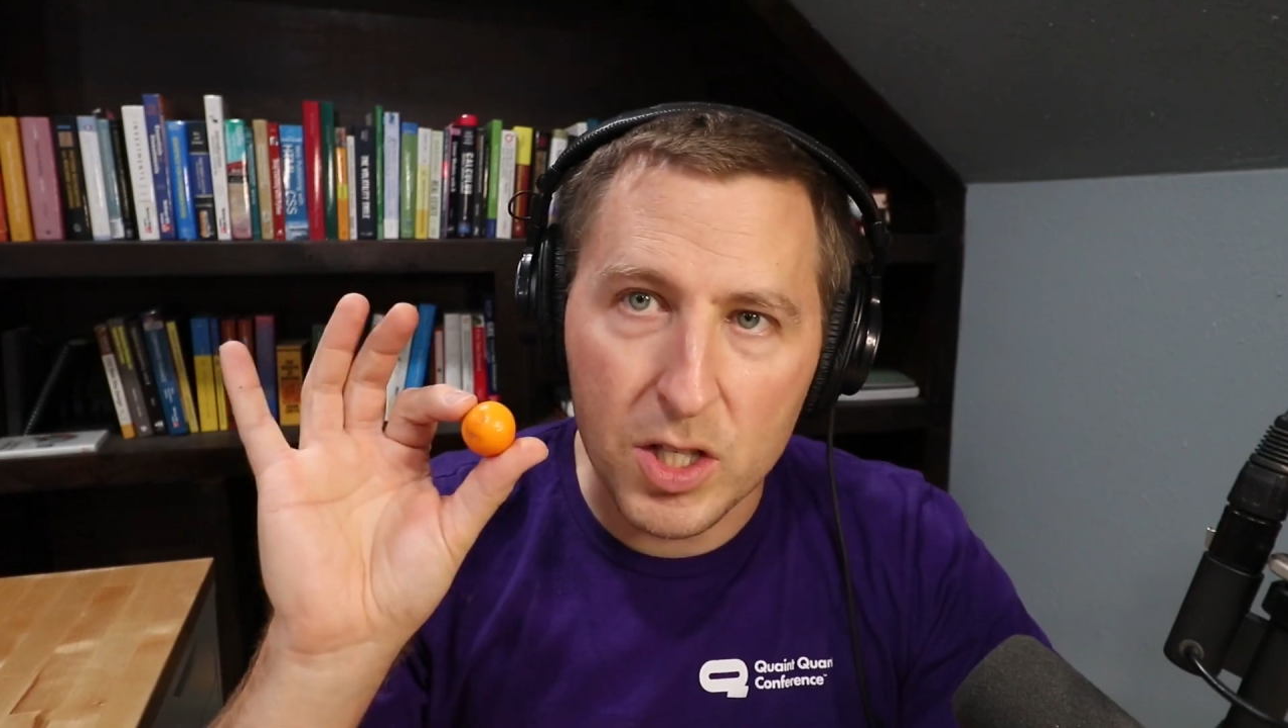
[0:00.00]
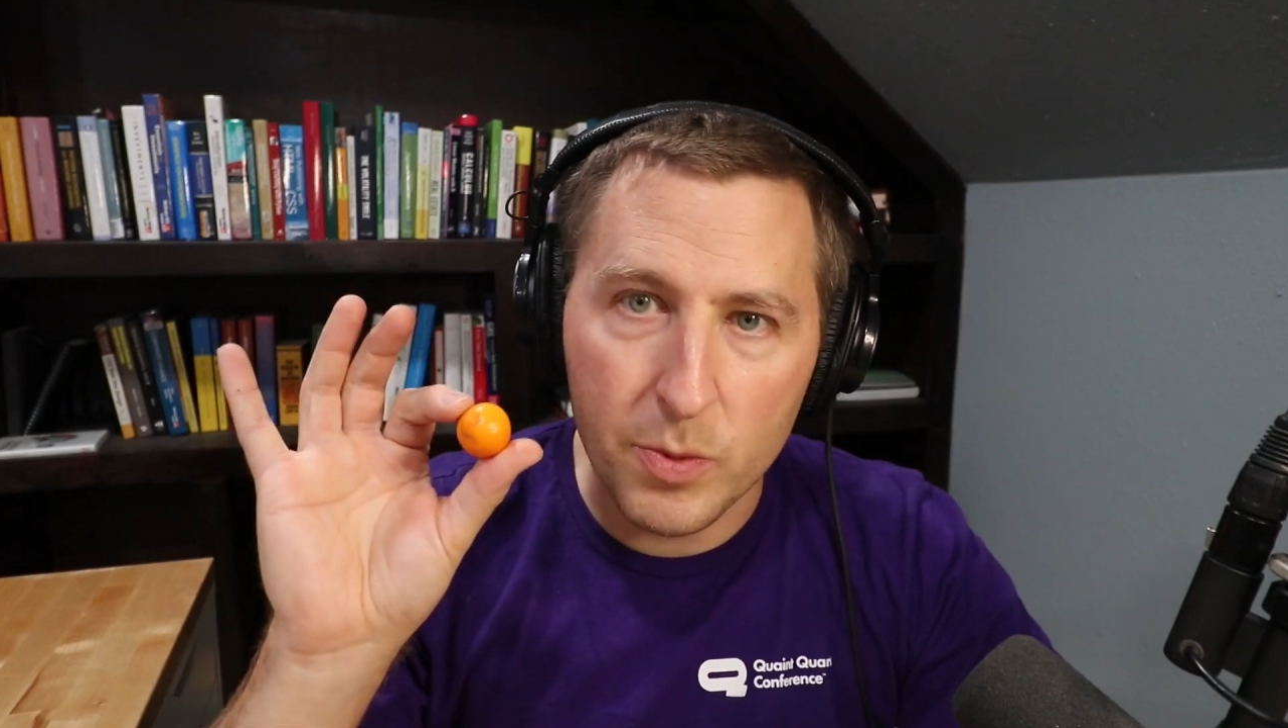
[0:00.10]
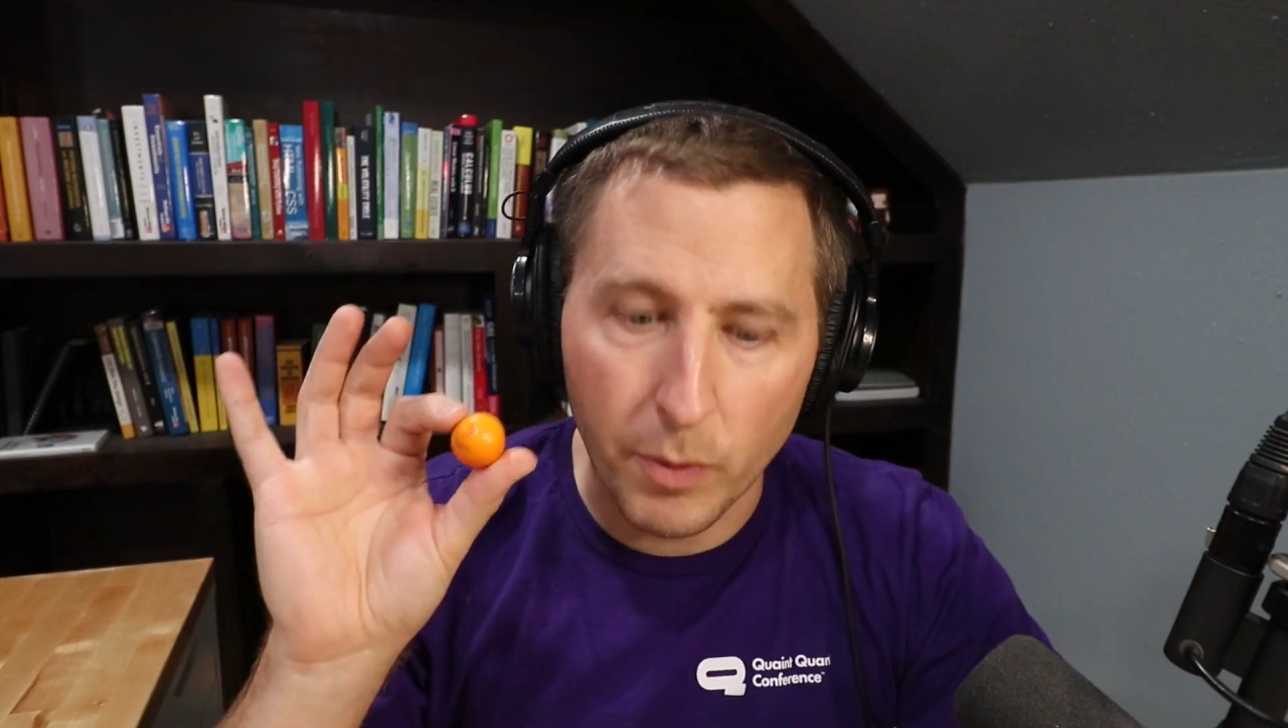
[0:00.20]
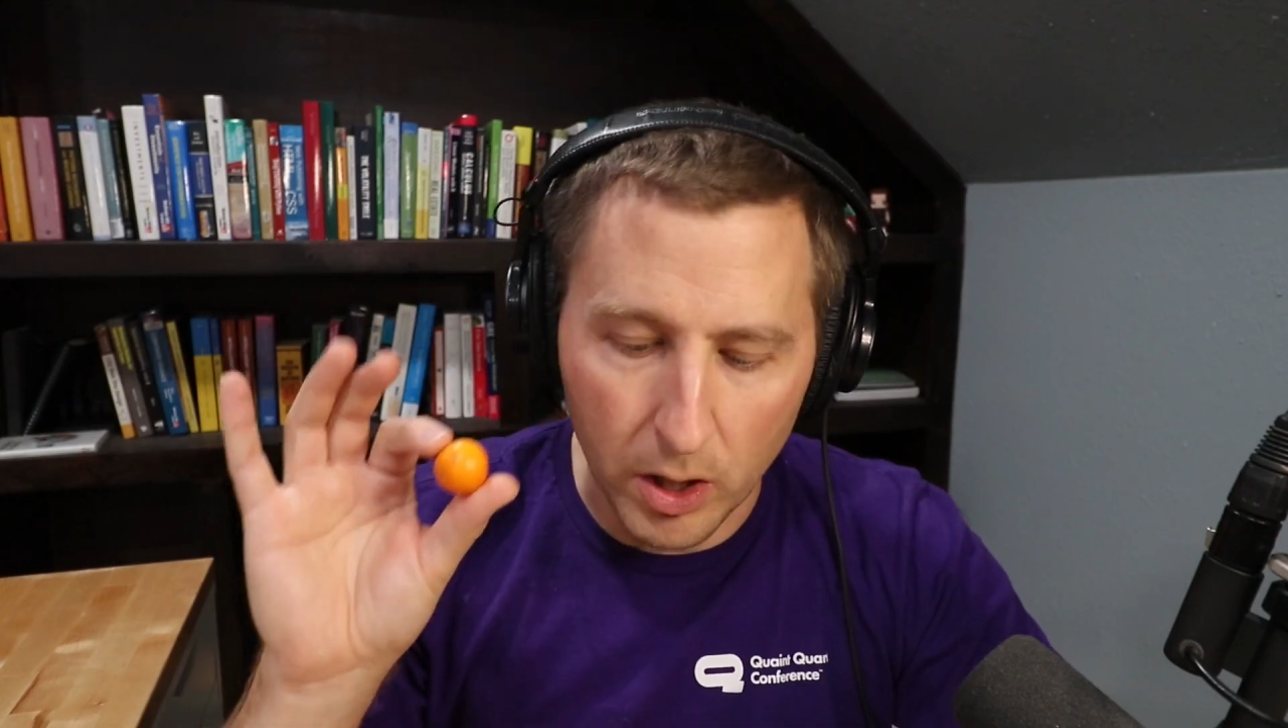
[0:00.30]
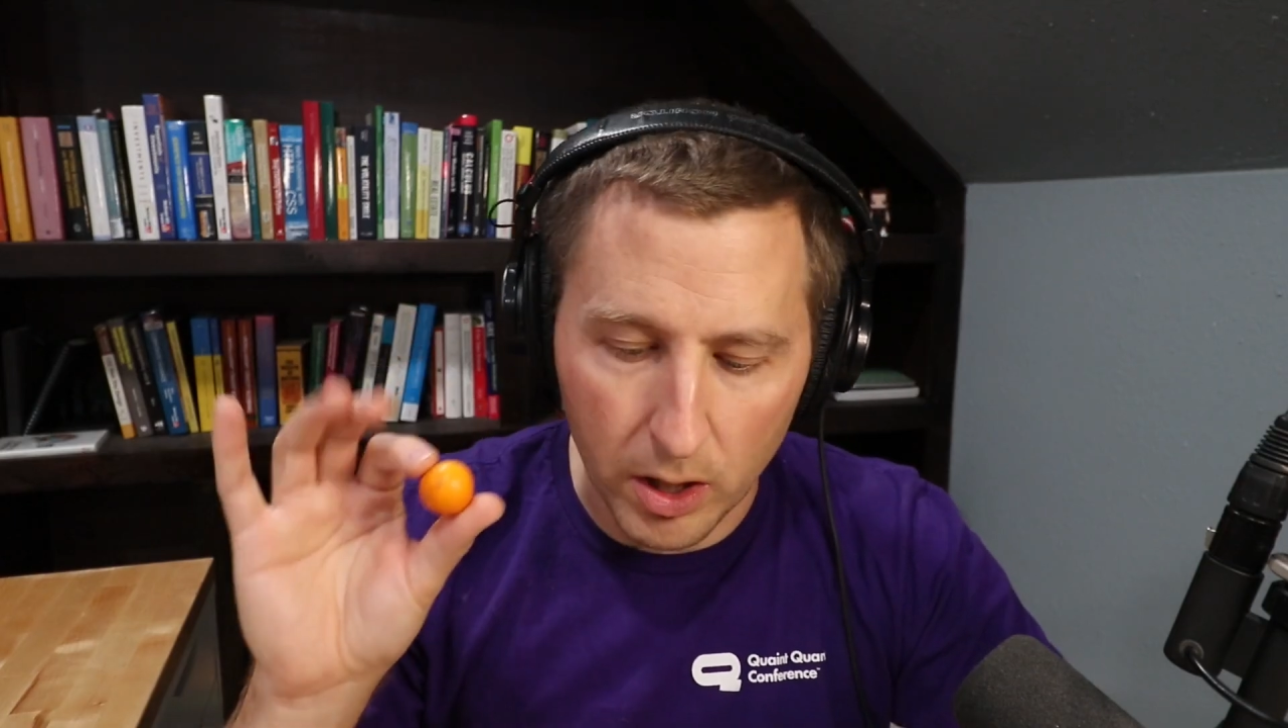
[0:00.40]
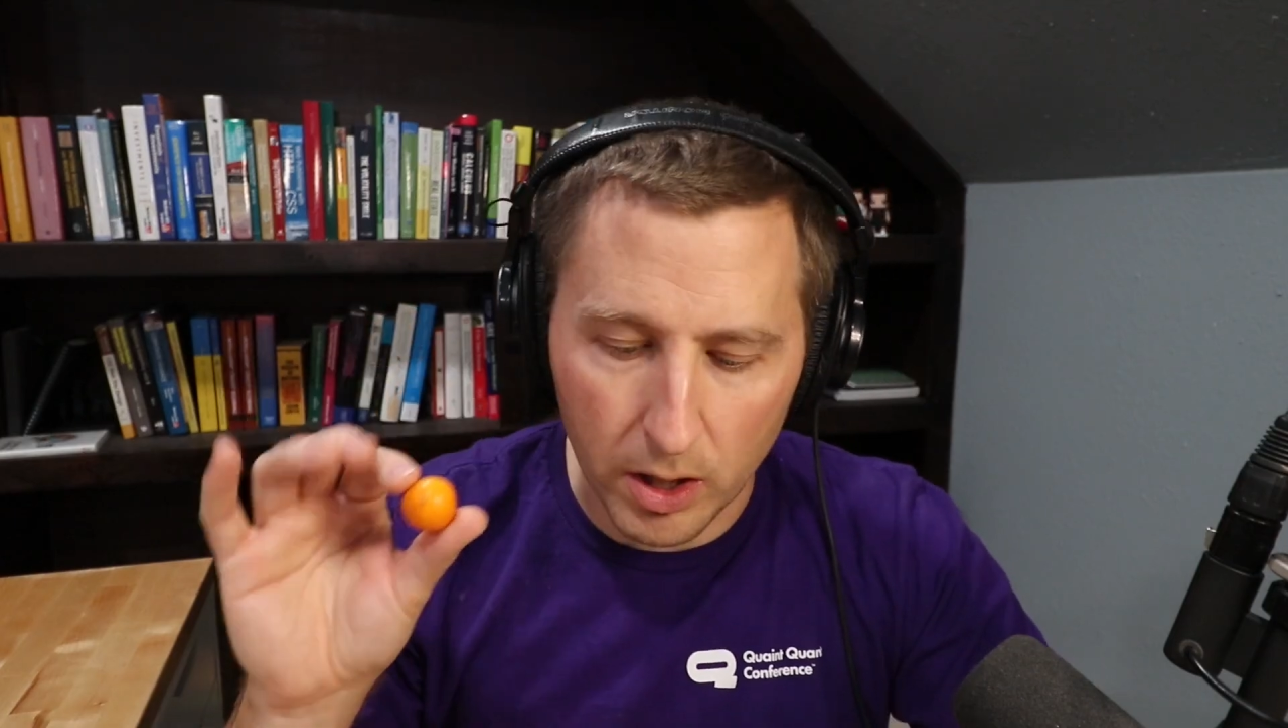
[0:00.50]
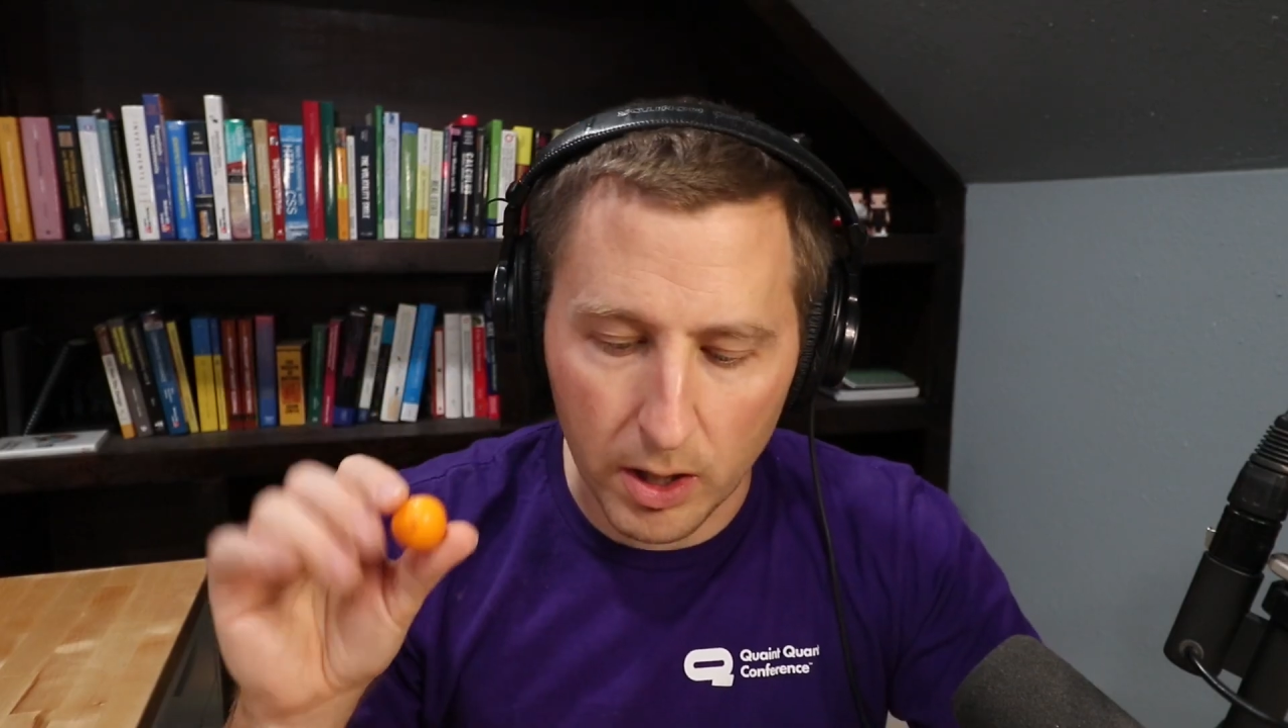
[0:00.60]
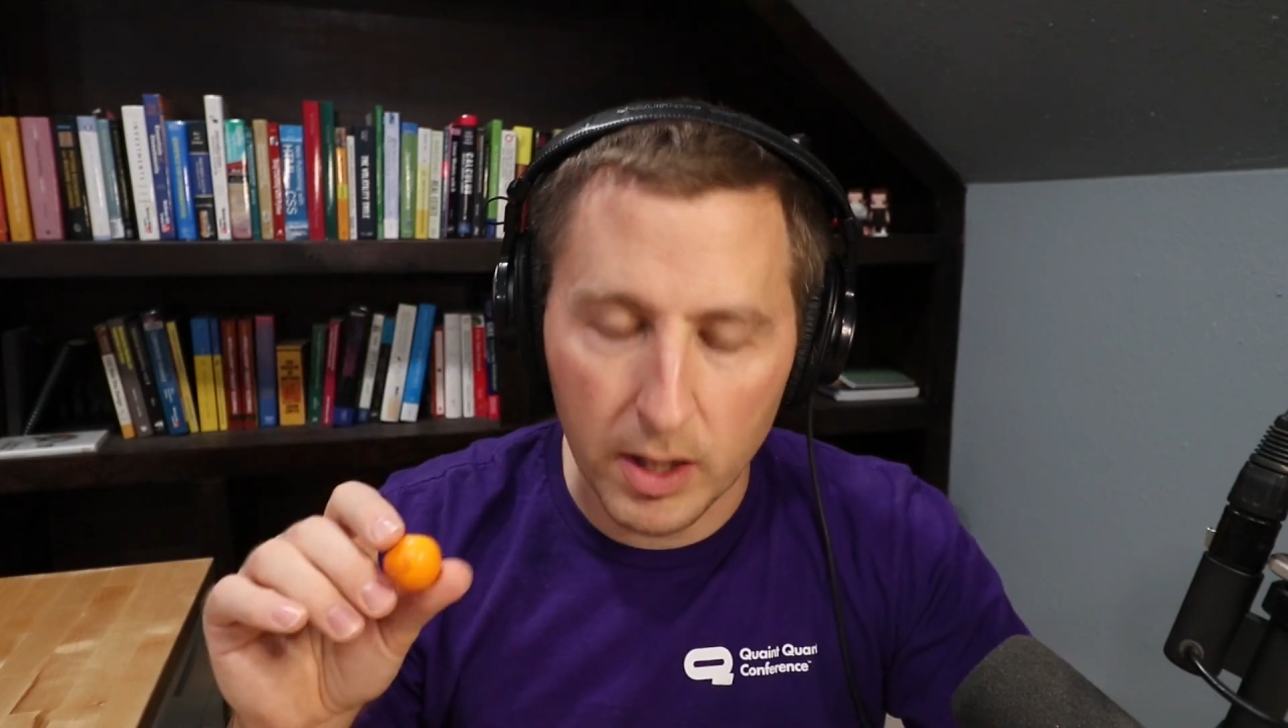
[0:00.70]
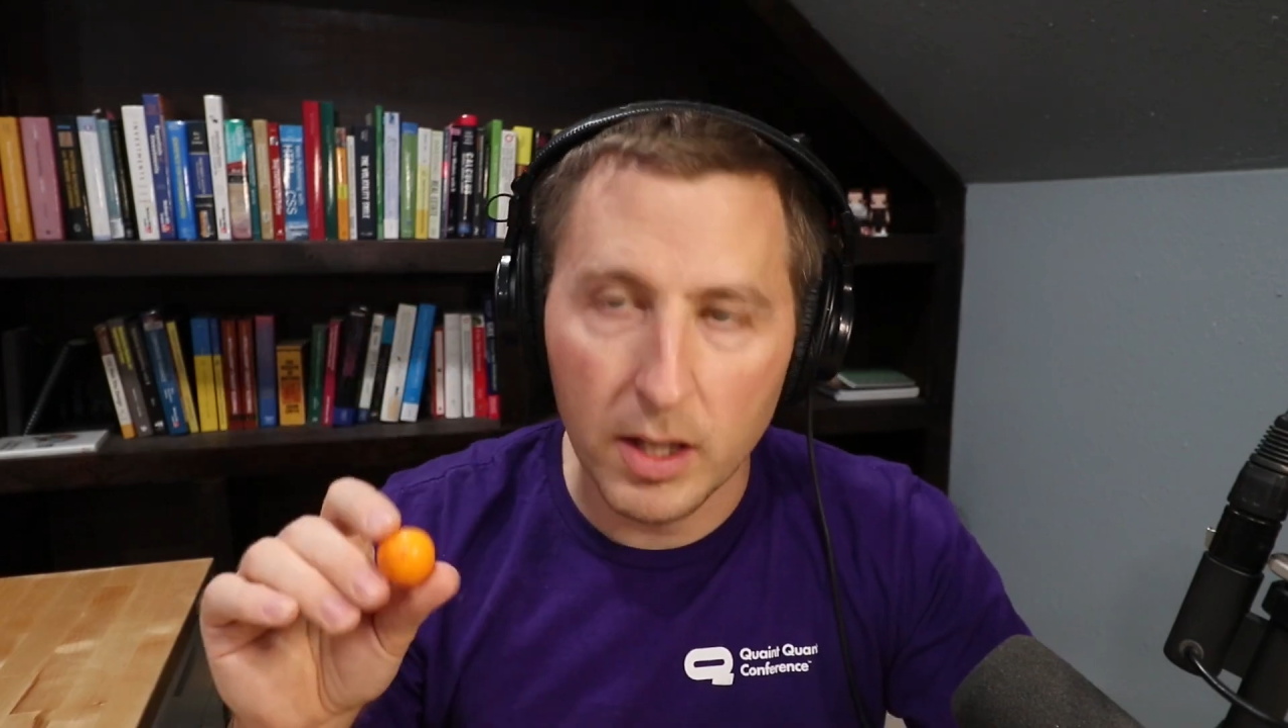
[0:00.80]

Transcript: small,